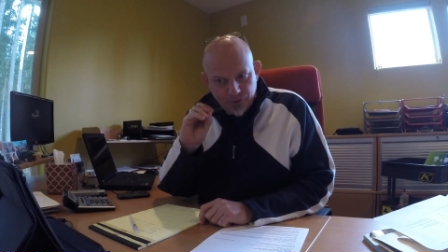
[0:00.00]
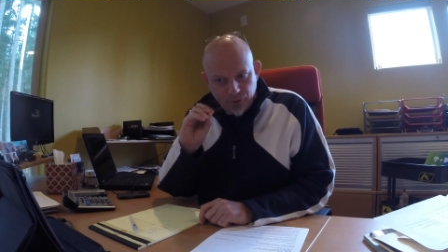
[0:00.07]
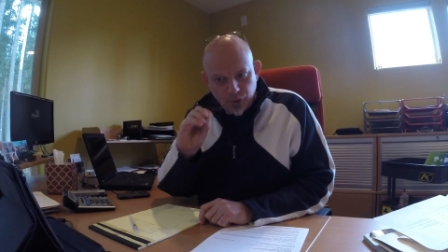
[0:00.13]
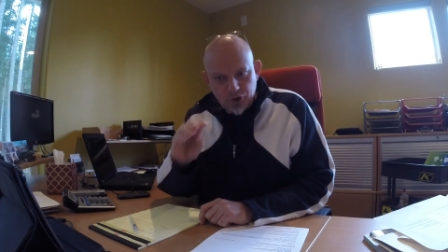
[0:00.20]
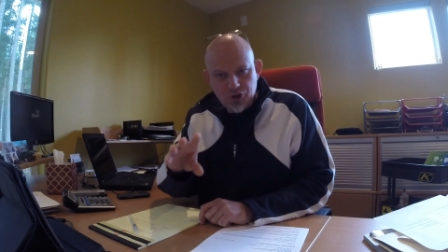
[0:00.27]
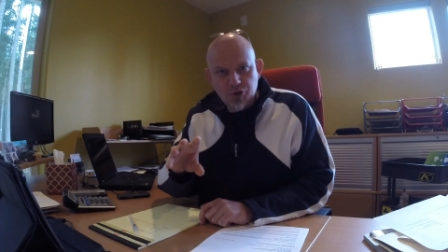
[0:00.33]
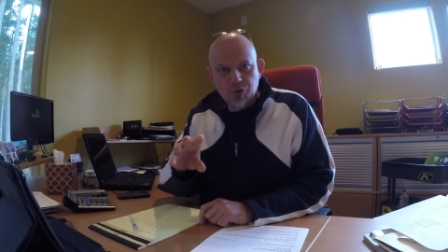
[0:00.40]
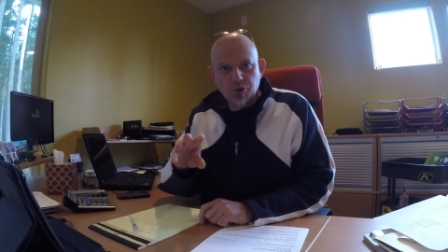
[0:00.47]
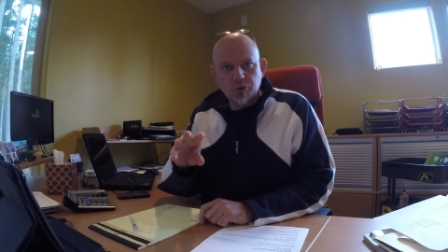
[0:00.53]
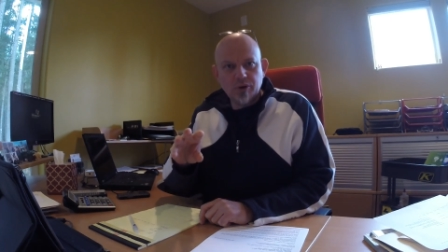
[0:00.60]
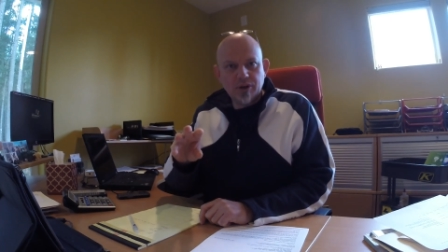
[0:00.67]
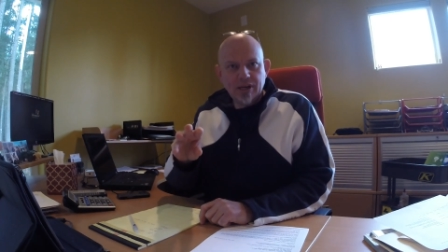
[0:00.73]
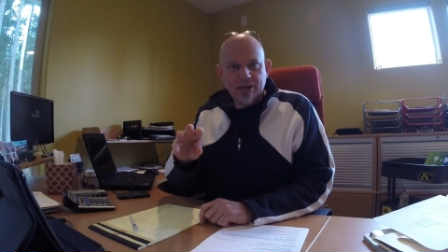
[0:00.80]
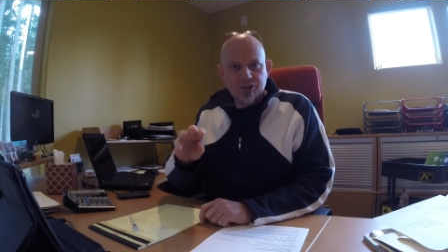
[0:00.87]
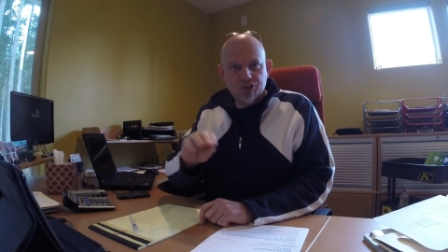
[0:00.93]
for
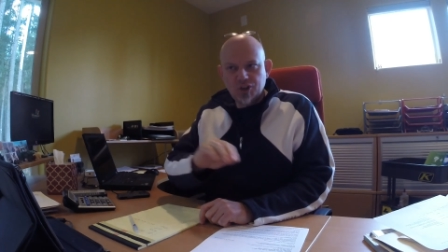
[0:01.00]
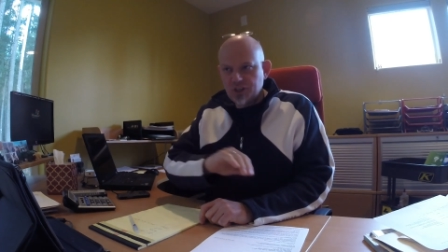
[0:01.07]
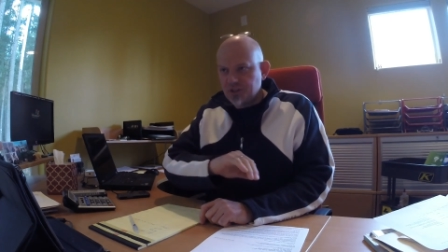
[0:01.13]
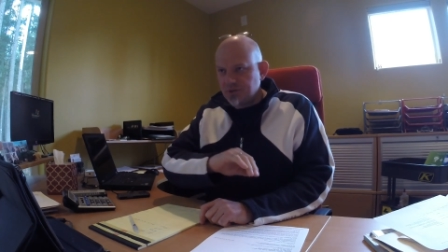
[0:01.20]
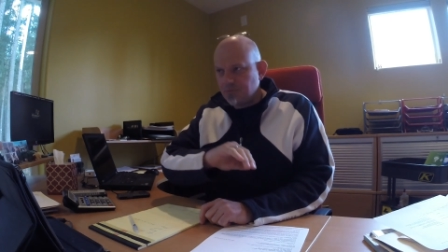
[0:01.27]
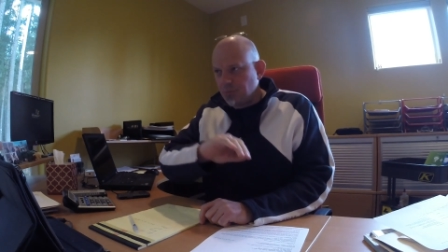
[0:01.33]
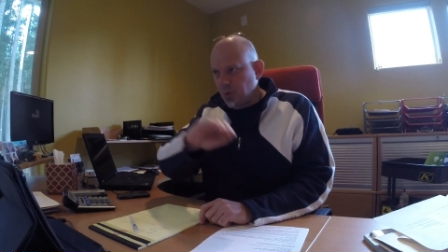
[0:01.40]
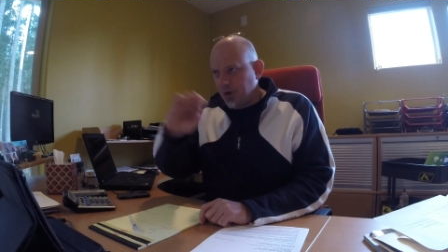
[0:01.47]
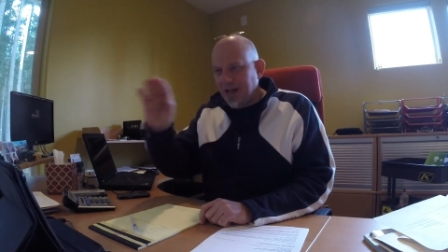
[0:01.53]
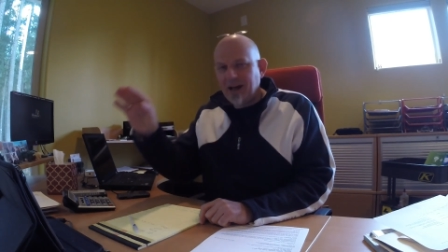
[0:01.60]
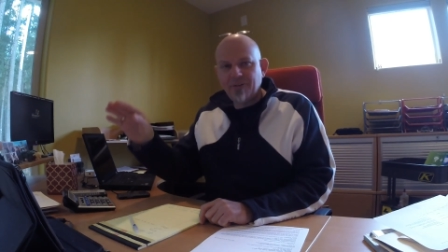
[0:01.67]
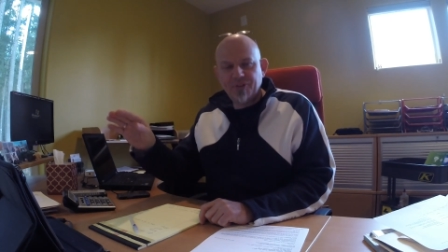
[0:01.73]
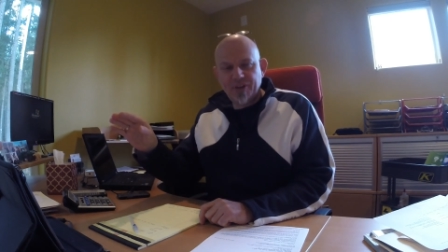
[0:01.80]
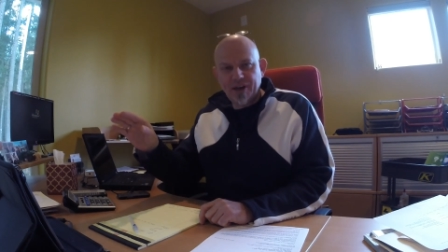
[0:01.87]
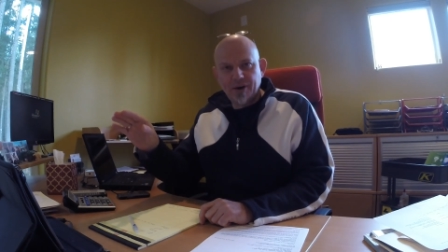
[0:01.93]
you, it's just put
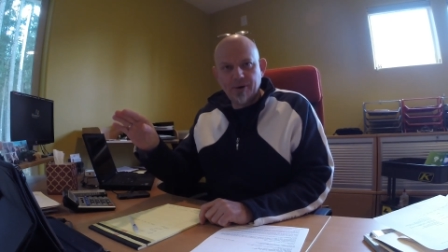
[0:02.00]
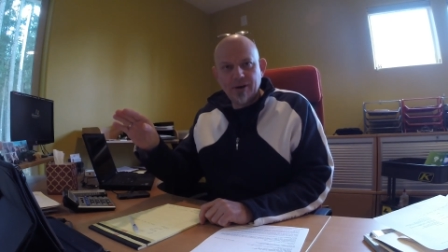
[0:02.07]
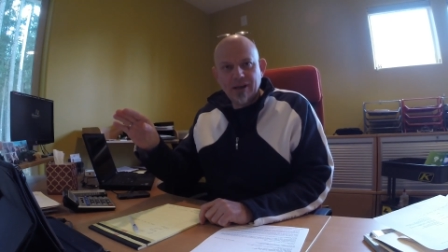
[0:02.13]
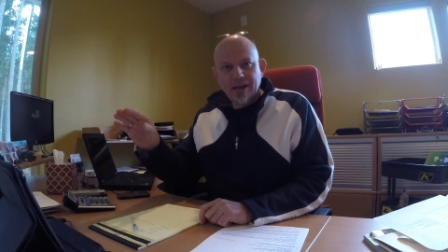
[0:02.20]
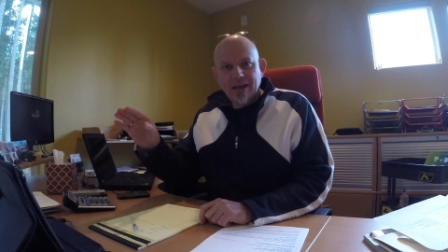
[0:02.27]
out there.